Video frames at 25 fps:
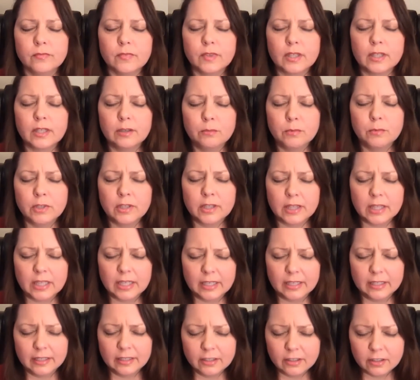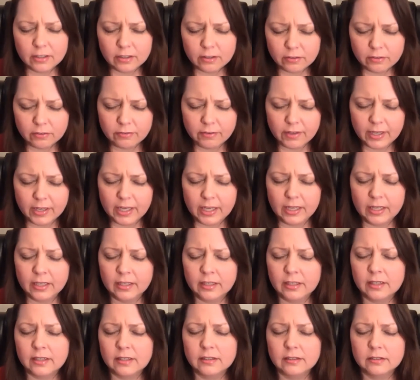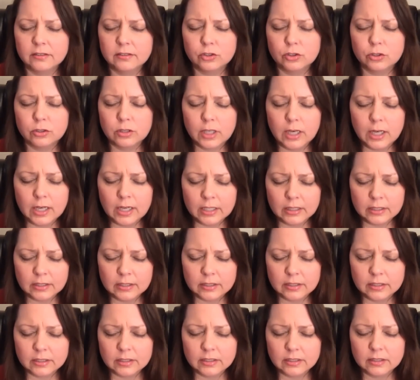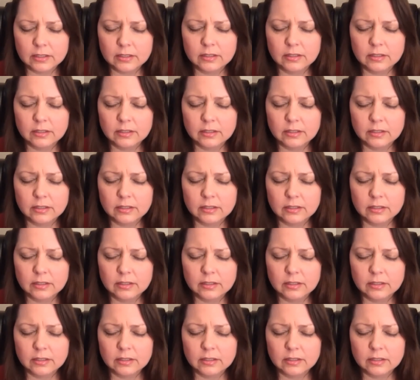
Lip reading: them with inner faith, trust.